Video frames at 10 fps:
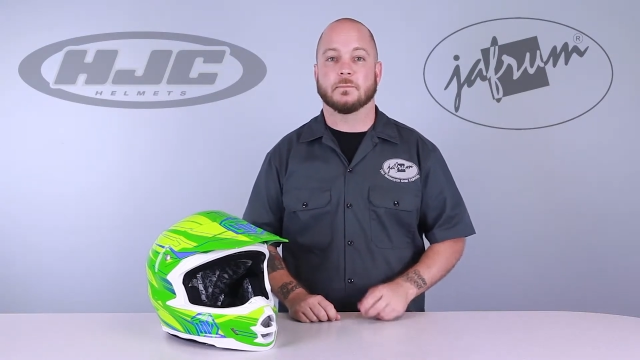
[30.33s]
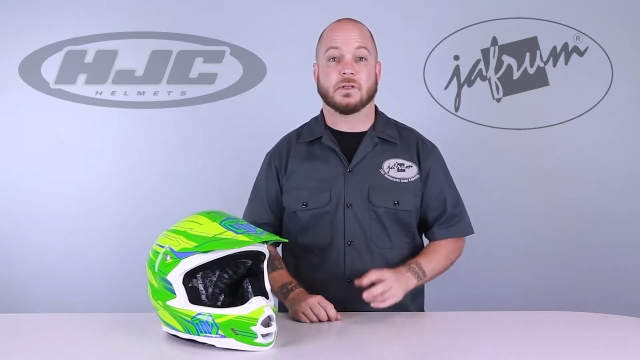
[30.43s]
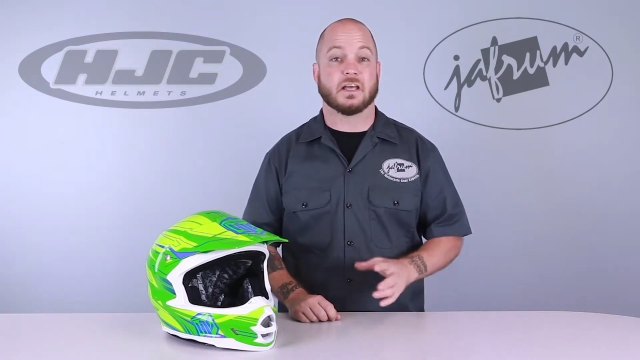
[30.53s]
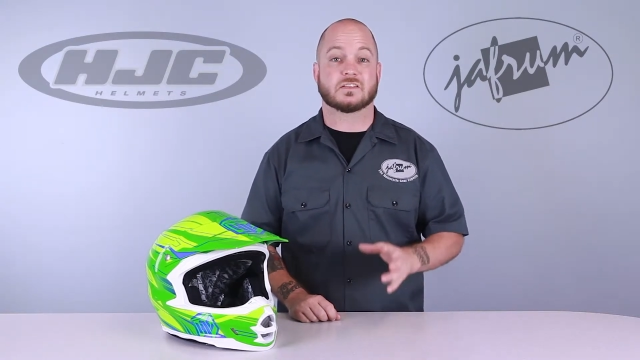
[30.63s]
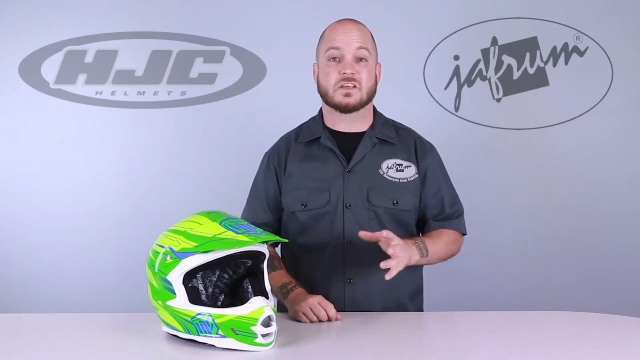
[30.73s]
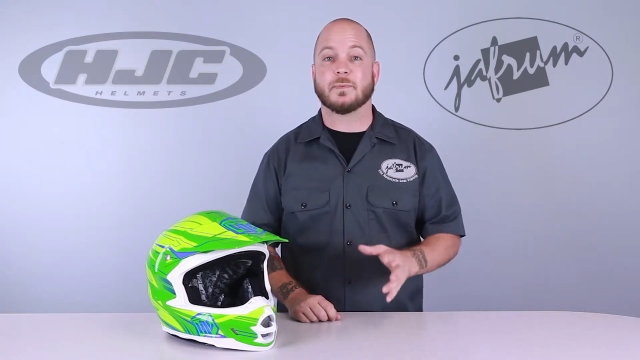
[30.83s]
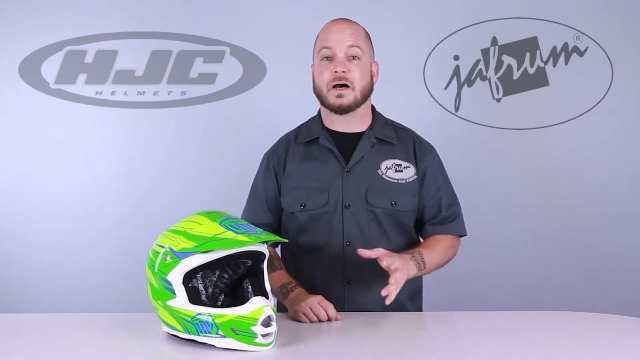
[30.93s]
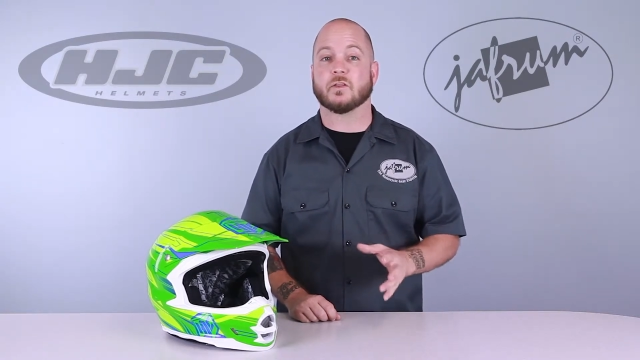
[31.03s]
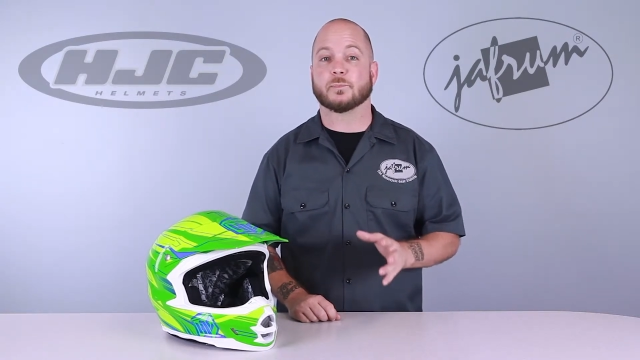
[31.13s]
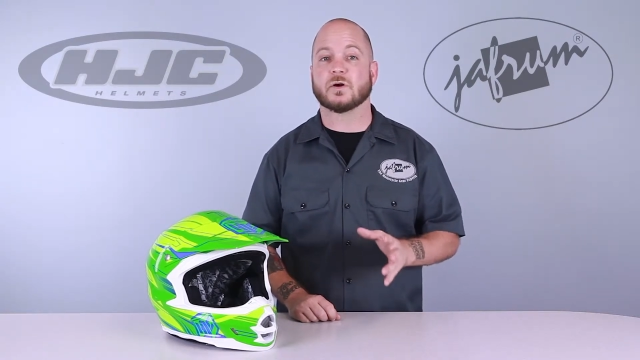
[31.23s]
but yet
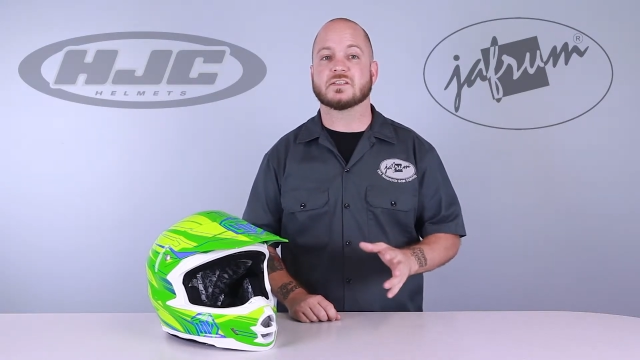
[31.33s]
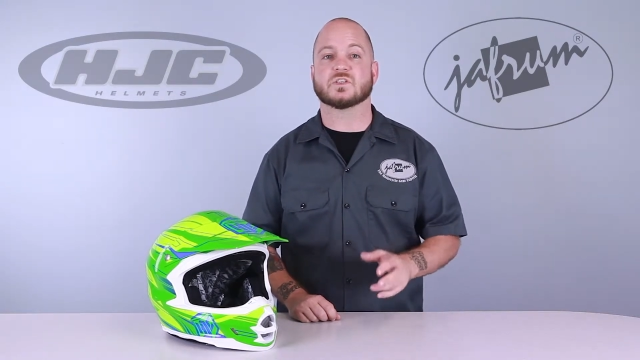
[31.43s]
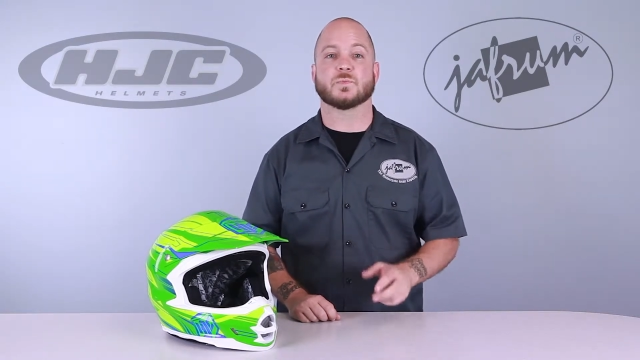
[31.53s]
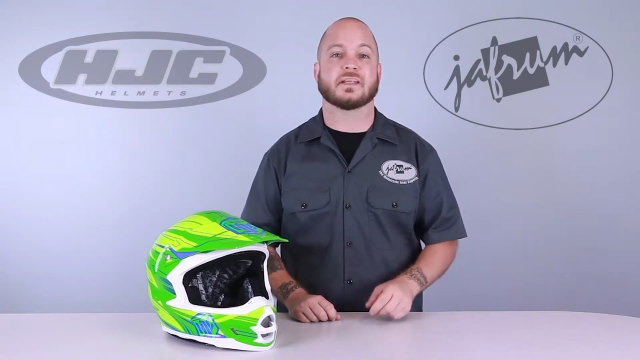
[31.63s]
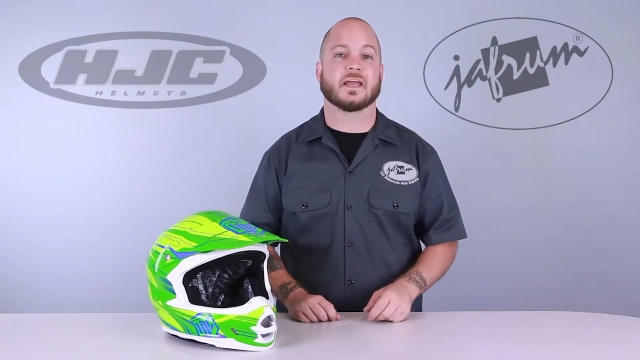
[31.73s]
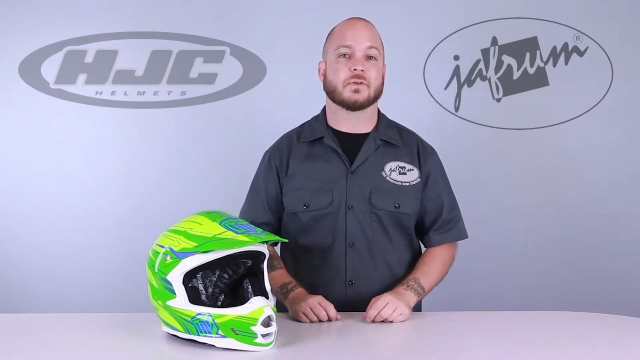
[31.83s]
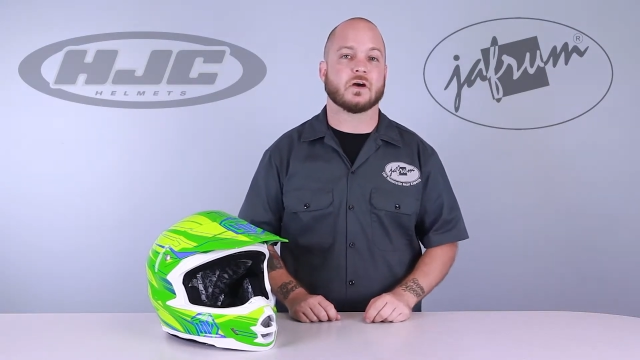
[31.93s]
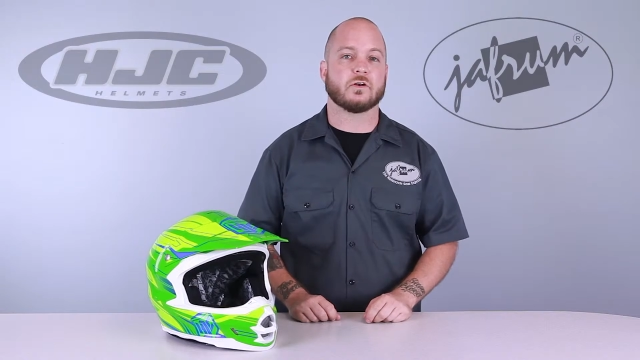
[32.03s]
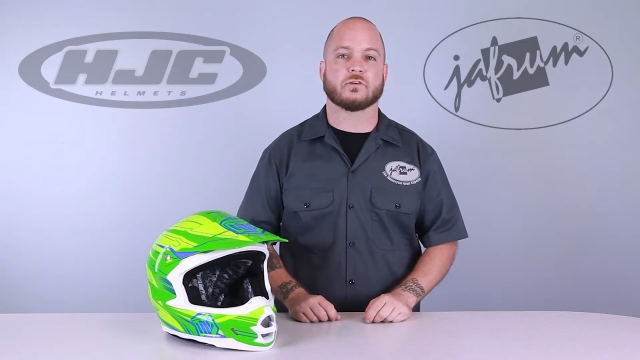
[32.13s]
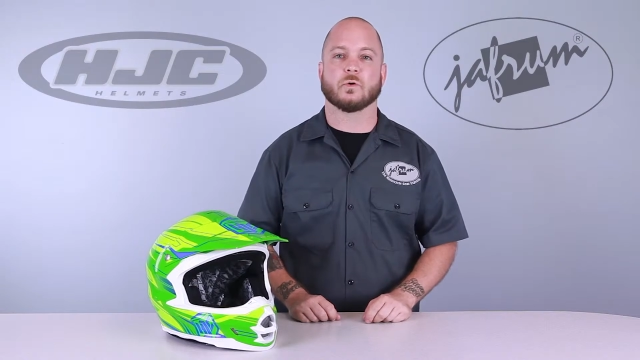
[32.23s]
somehow the price has been kept
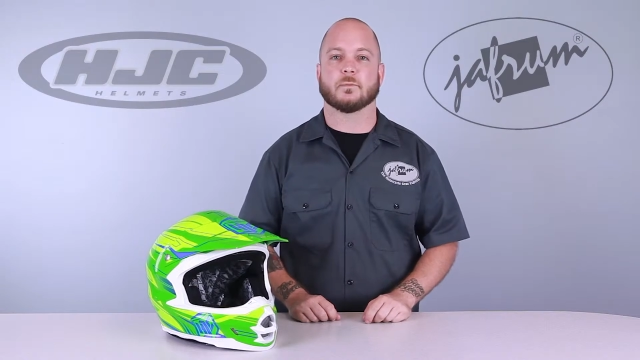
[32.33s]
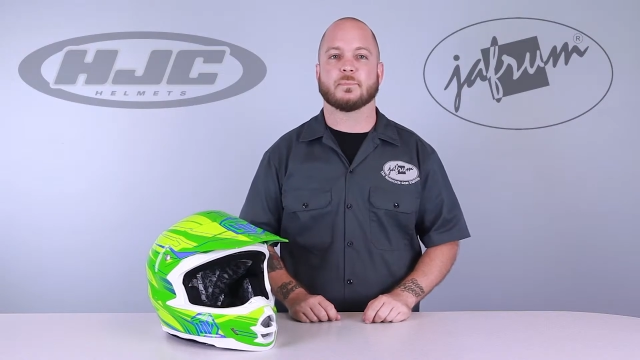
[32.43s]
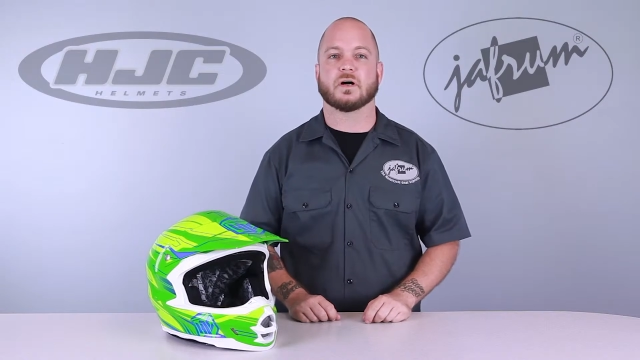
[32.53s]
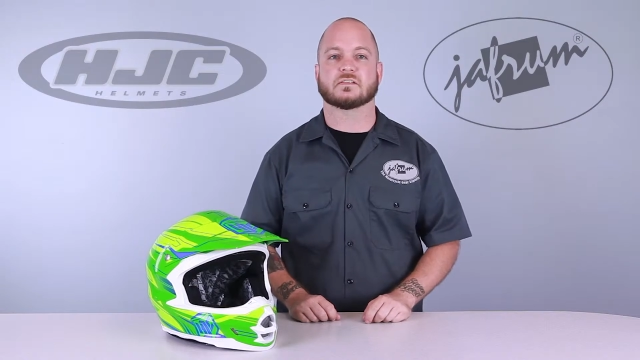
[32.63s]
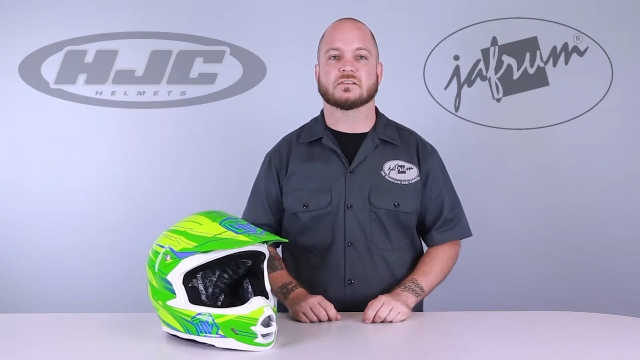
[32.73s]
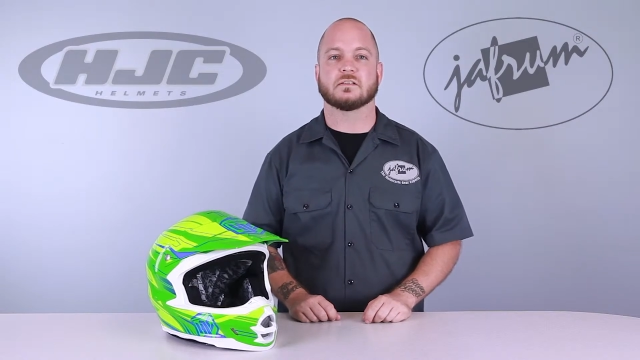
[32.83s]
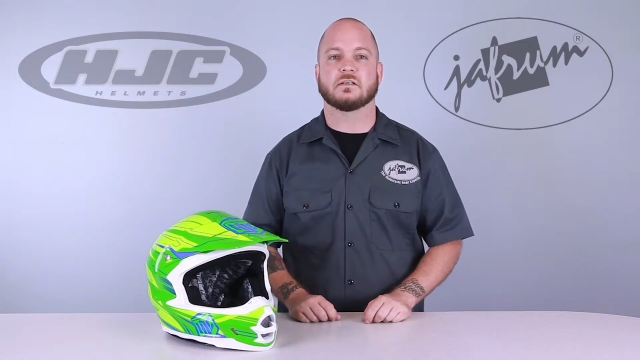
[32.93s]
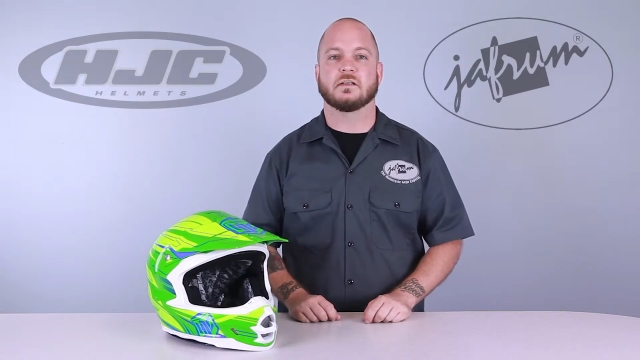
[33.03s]
under 200 bucks.